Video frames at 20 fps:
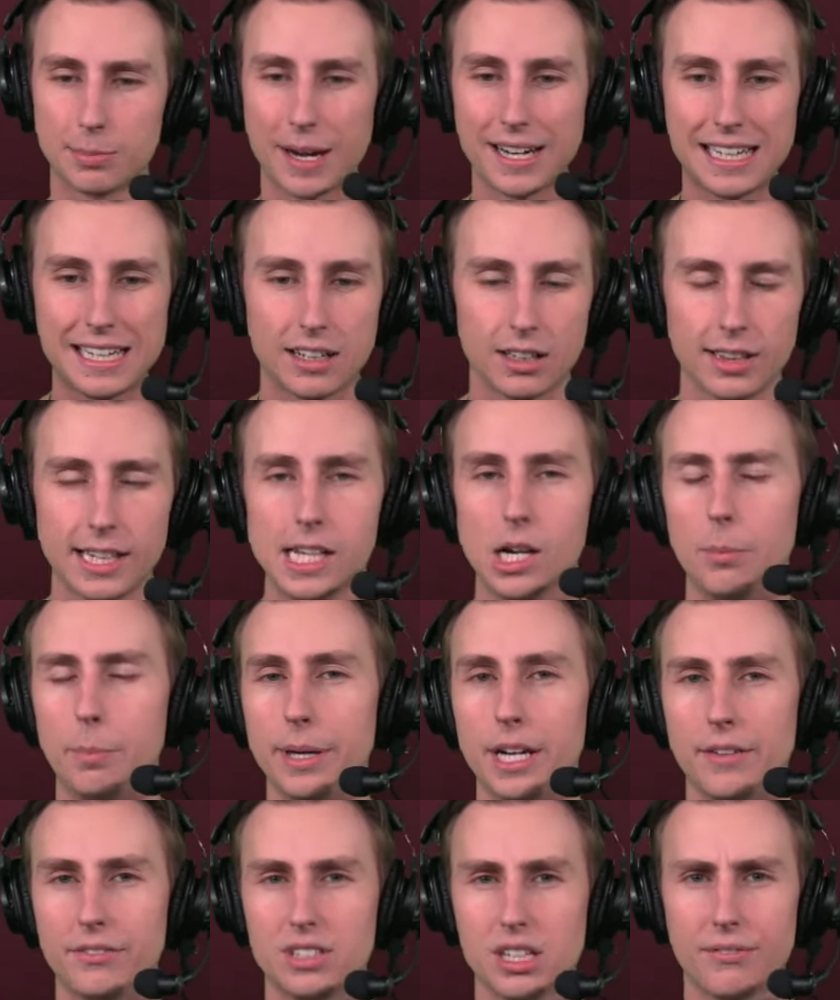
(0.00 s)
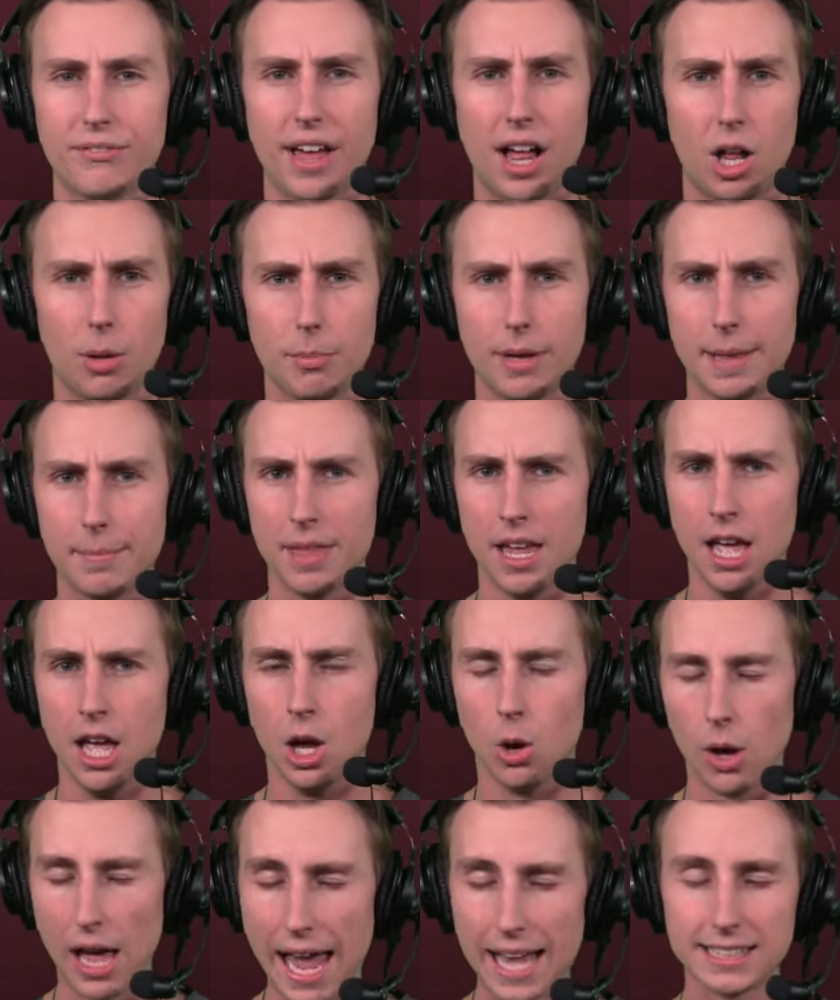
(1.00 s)
Might need a little bit of development
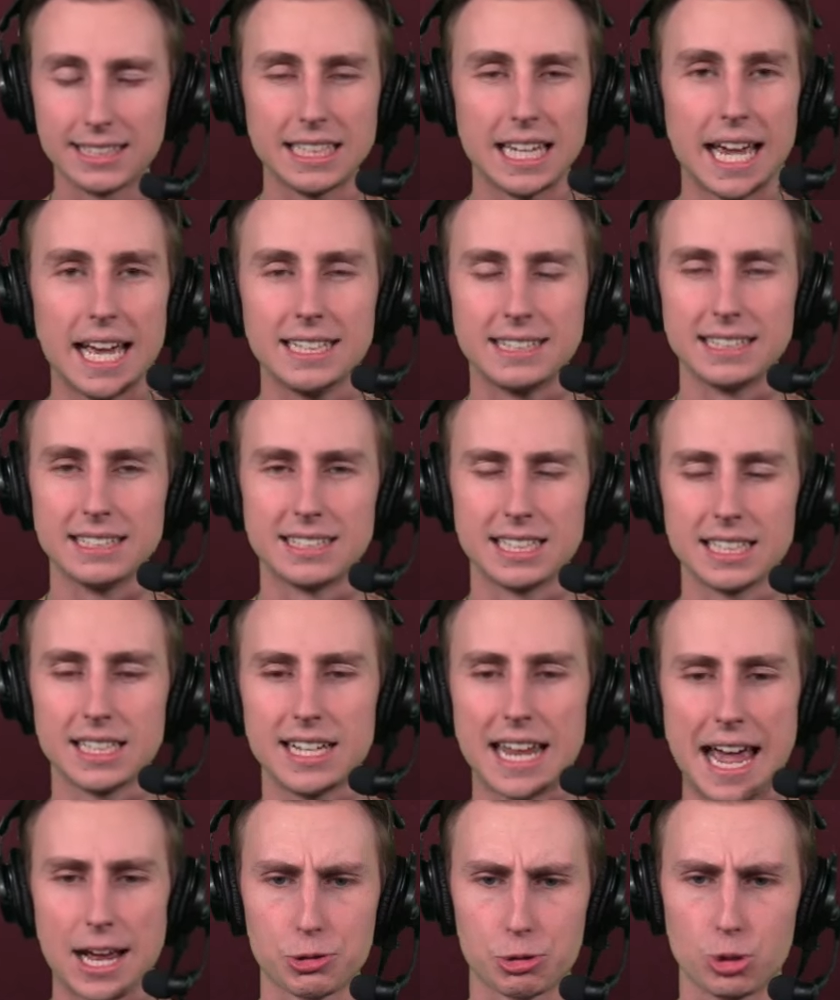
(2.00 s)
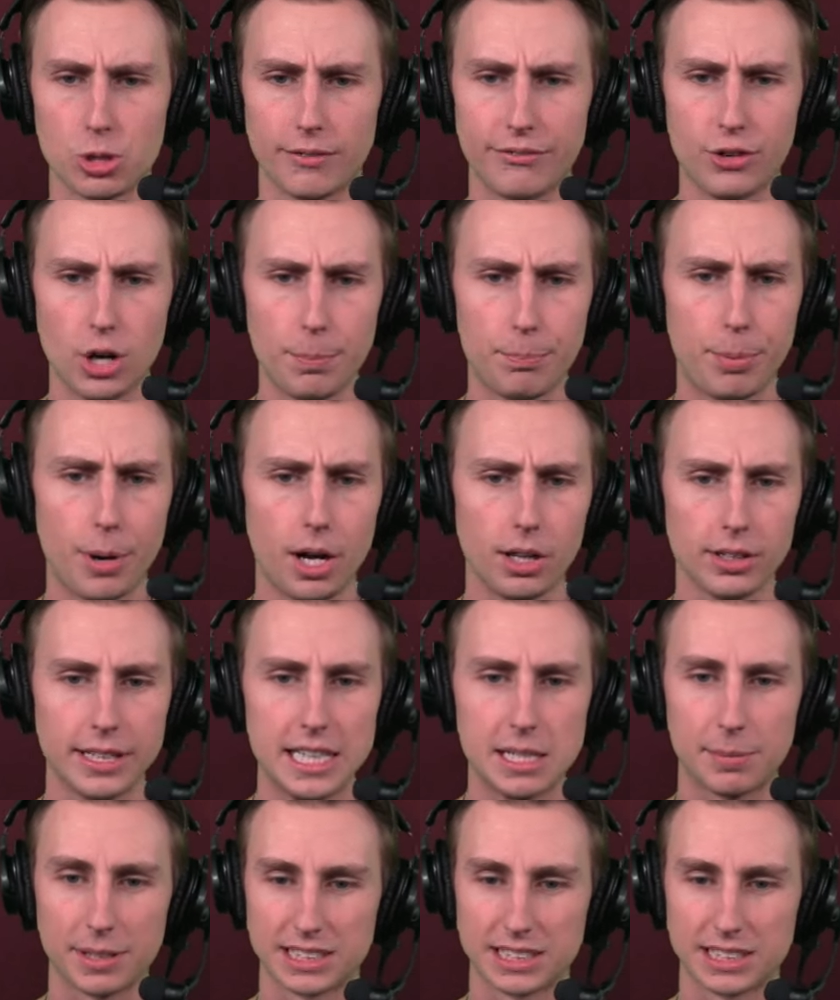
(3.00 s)
as he heads into the National Football League.